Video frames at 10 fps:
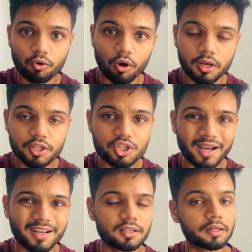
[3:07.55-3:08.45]
college
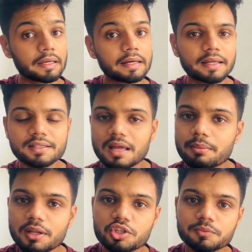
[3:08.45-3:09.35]
and NEET
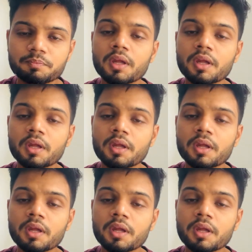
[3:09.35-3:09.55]
examination.